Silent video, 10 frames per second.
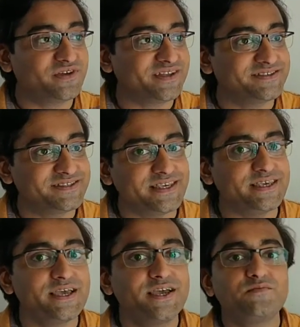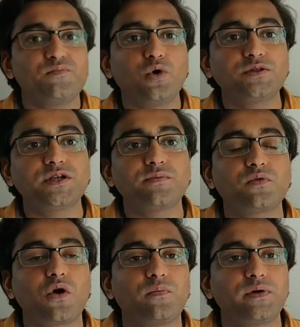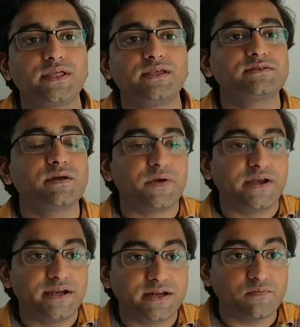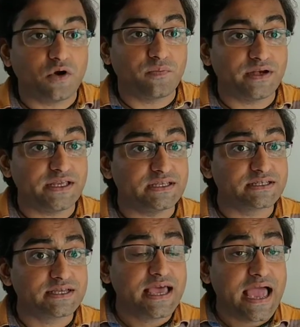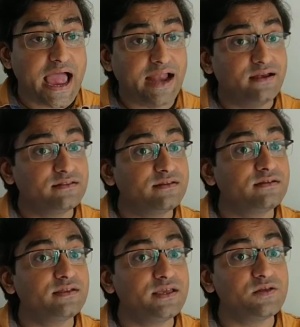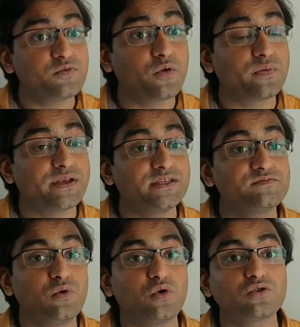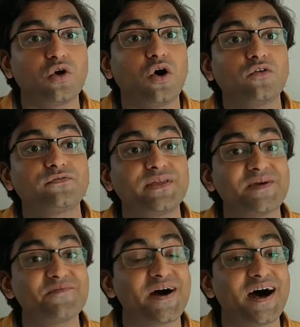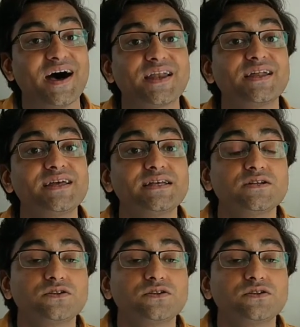You can see both the properties, the predicted properties and the real properties, both of them are